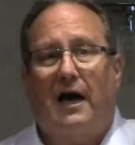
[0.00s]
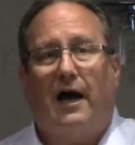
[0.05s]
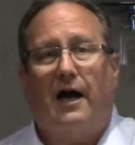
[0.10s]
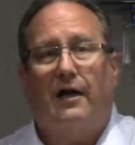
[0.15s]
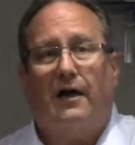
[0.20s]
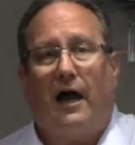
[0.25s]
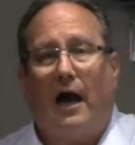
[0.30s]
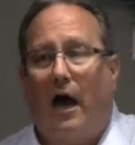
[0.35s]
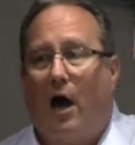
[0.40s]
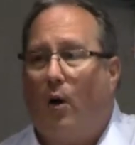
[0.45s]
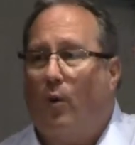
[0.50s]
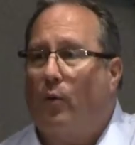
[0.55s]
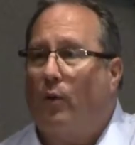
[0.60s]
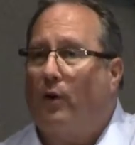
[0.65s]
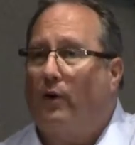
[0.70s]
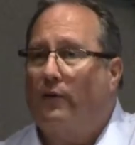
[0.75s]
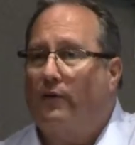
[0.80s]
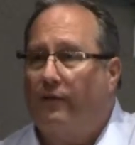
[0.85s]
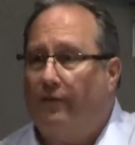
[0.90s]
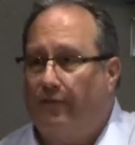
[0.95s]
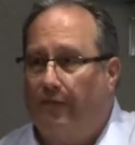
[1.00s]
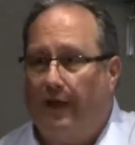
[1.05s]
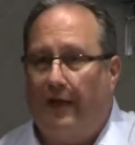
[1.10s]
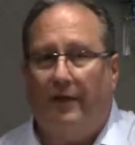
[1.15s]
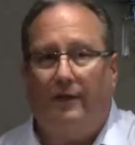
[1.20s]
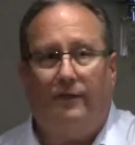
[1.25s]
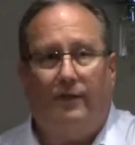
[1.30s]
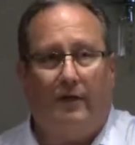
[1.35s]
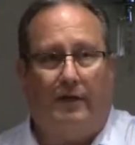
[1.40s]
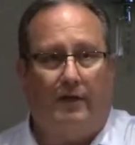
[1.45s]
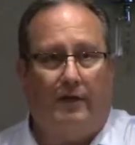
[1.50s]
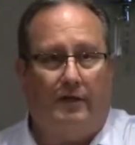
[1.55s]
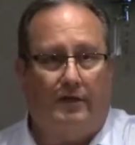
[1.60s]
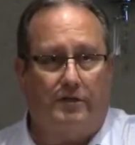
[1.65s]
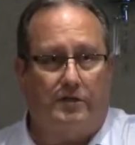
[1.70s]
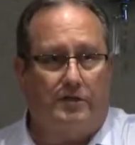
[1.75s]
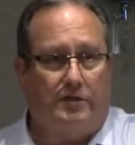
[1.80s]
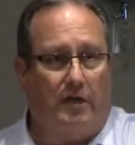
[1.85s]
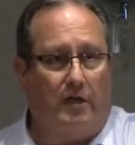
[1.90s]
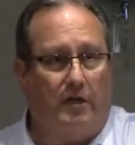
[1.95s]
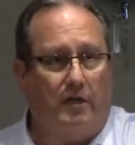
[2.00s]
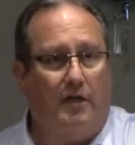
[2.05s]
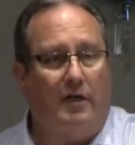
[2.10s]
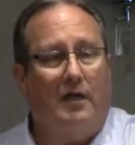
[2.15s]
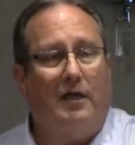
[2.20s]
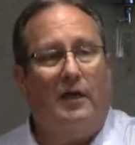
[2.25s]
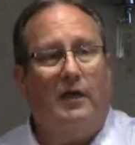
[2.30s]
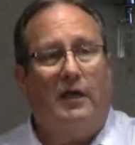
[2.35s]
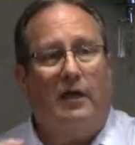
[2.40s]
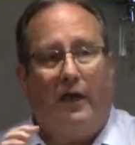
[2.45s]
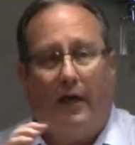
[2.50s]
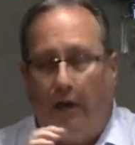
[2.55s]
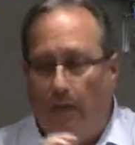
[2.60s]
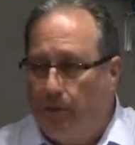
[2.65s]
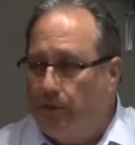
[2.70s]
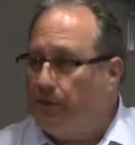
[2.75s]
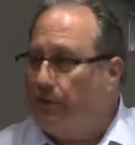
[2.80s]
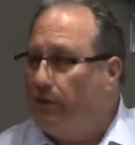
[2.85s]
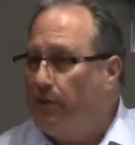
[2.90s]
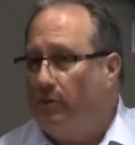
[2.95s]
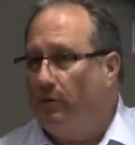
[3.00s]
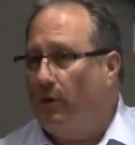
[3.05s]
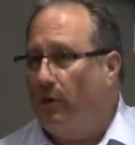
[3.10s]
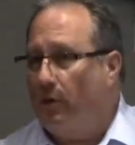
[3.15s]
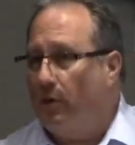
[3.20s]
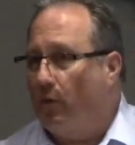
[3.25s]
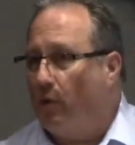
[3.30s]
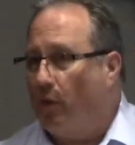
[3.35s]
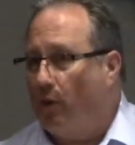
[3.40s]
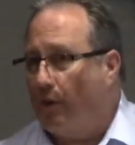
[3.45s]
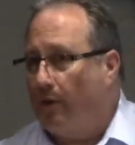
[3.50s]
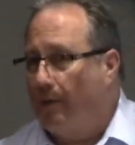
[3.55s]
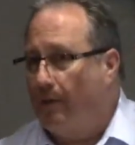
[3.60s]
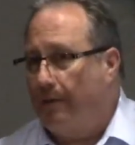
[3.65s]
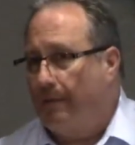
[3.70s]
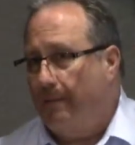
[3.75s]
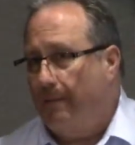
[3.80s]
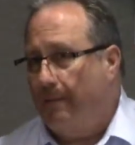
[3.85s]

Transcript: on our faith in his son. He was going to do all the work.